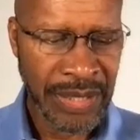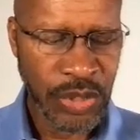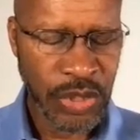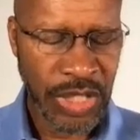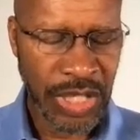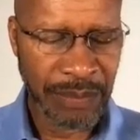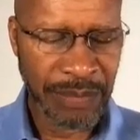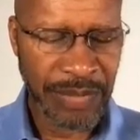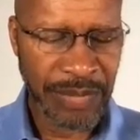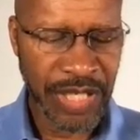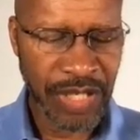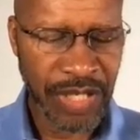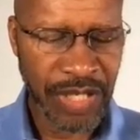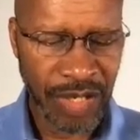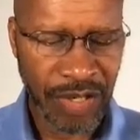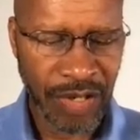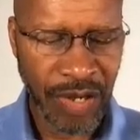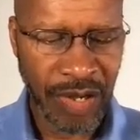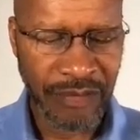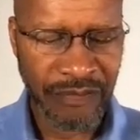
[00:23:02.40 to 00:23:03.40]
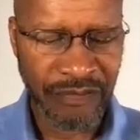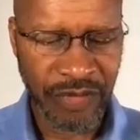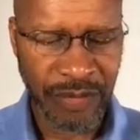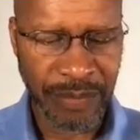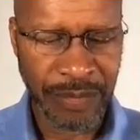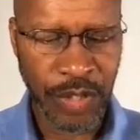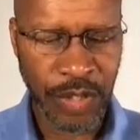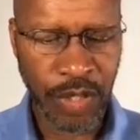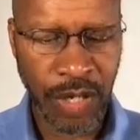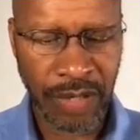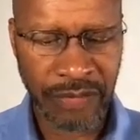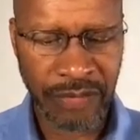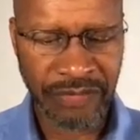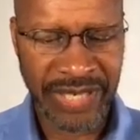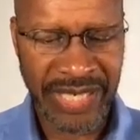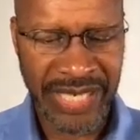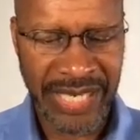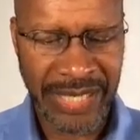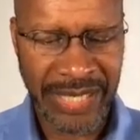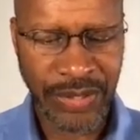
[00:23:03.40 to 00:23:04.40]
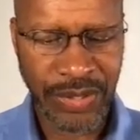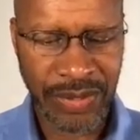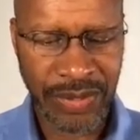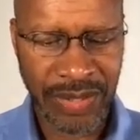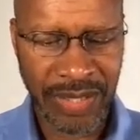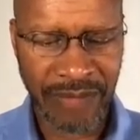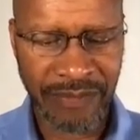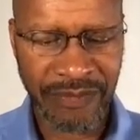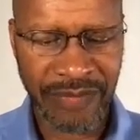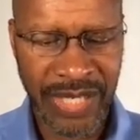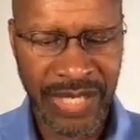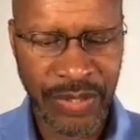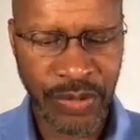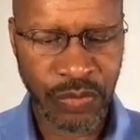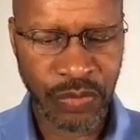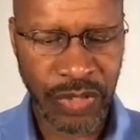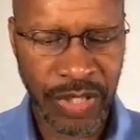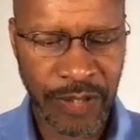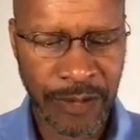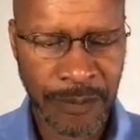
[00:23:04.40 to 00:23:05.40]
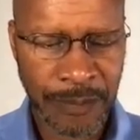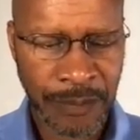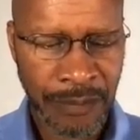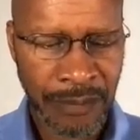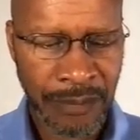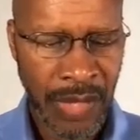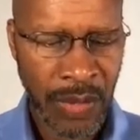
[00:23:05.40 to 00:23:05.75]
shall be cut off from the congregation of Israel,